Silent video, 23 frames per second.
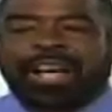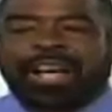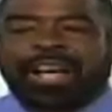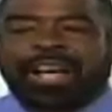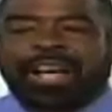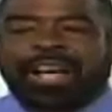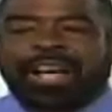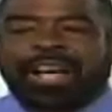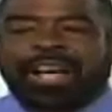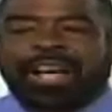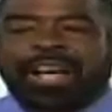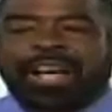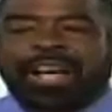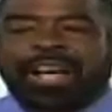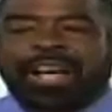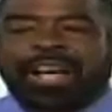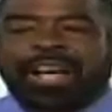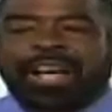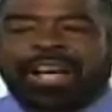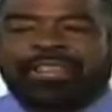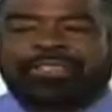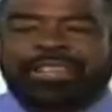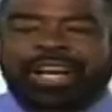to develop their
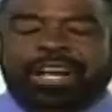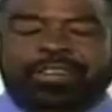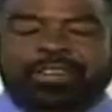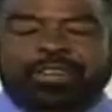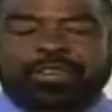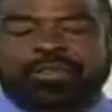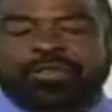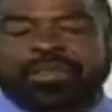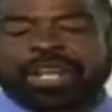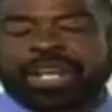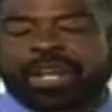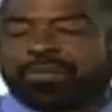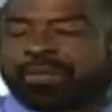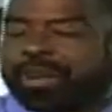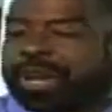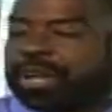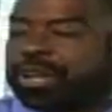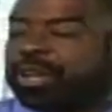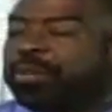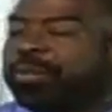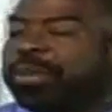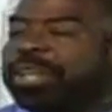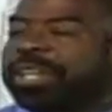minds, how to develop
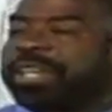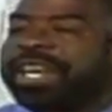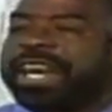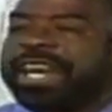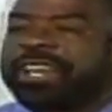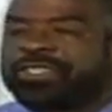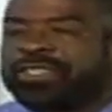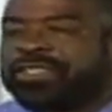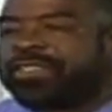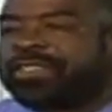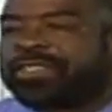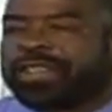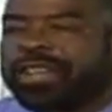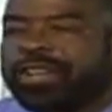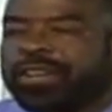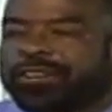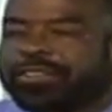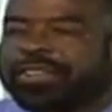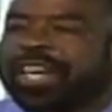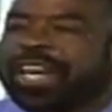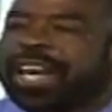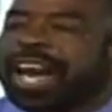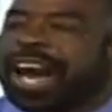their communication
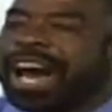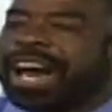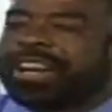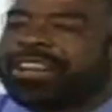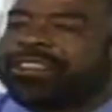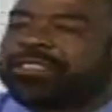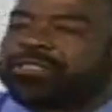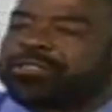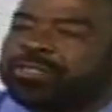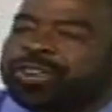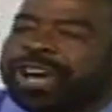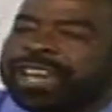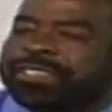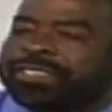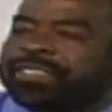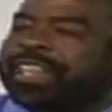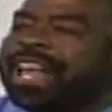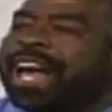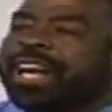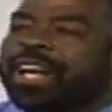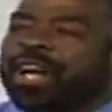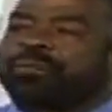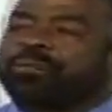skills, how to
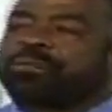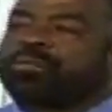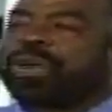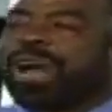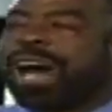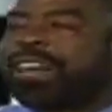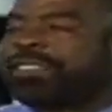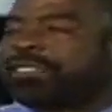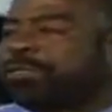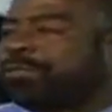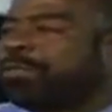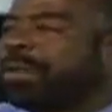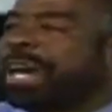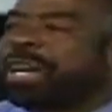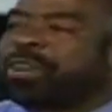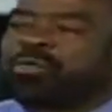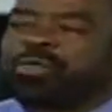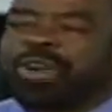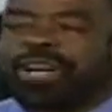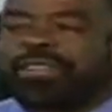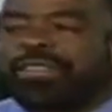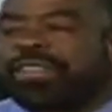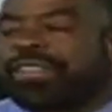dress like a
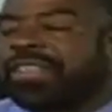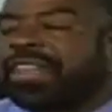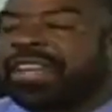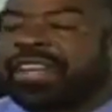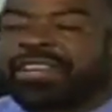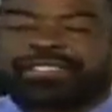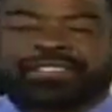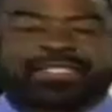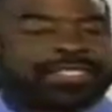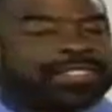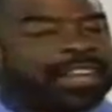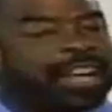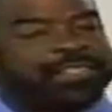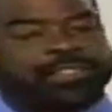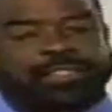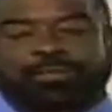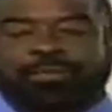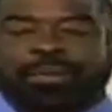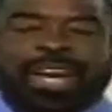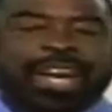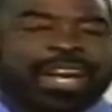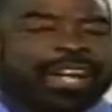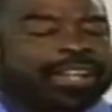prospect rather than a
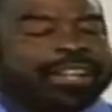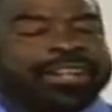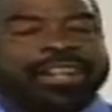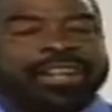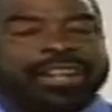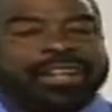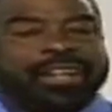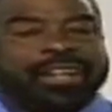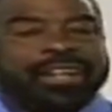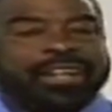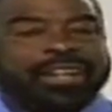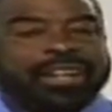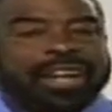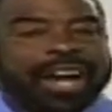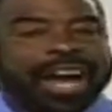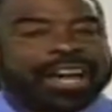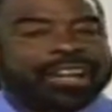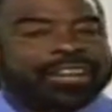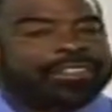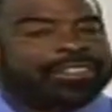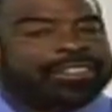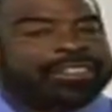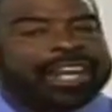suspect,
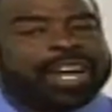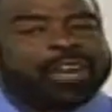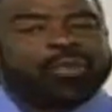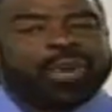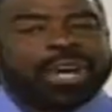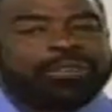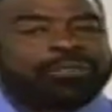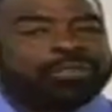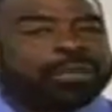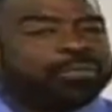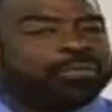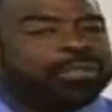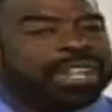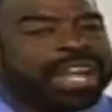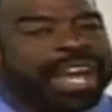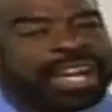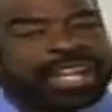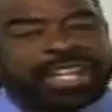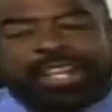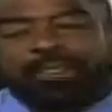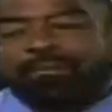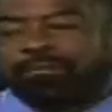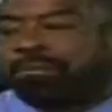how to stay away from
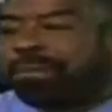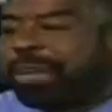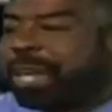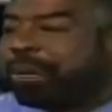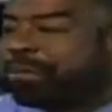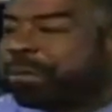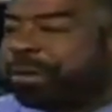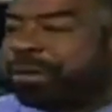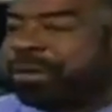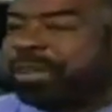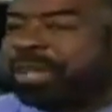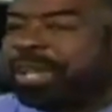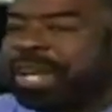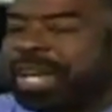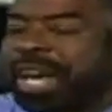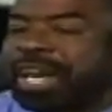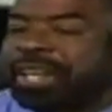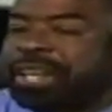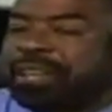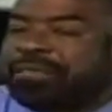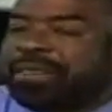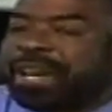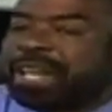negative people
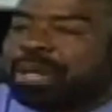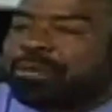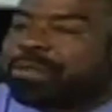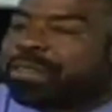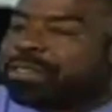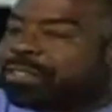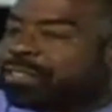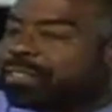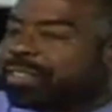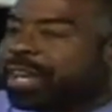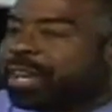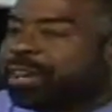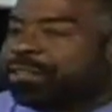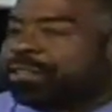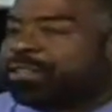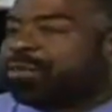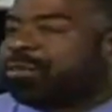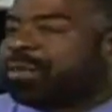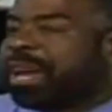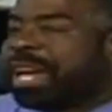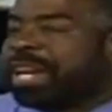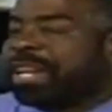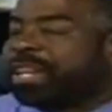and develop the skills
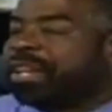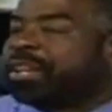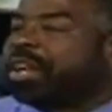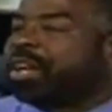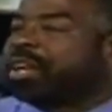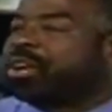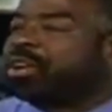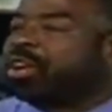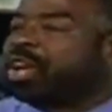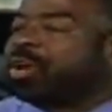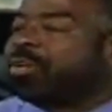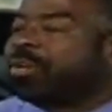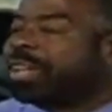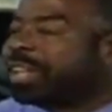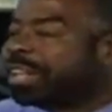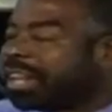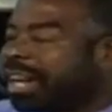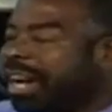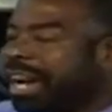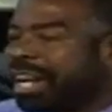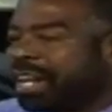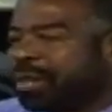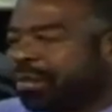to make it in a global
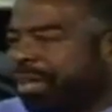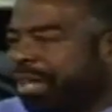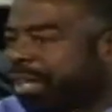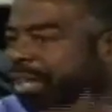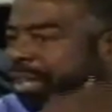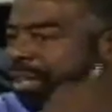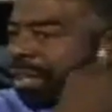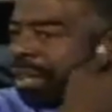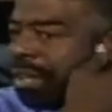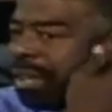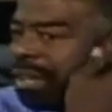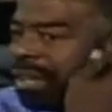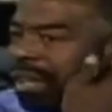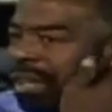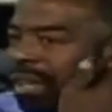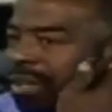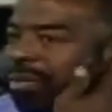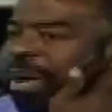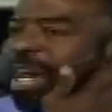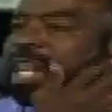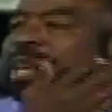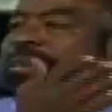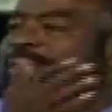economy.
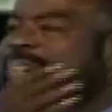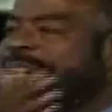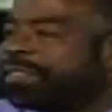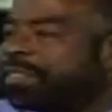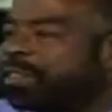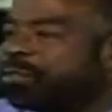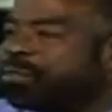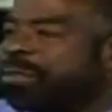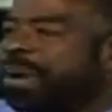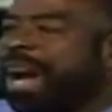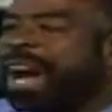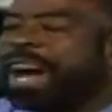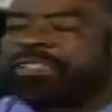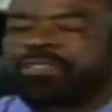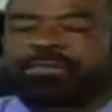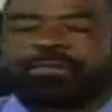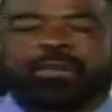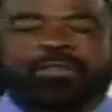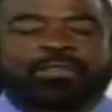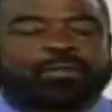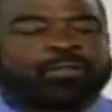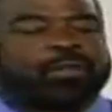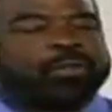Money makes it
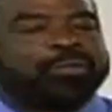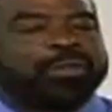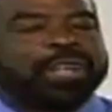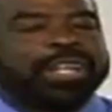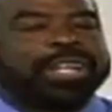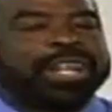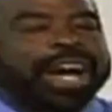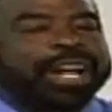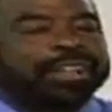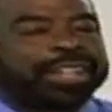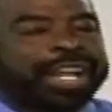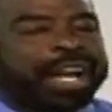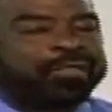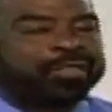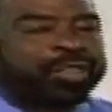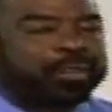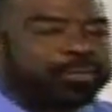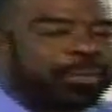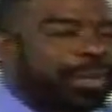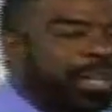possible for me not to have to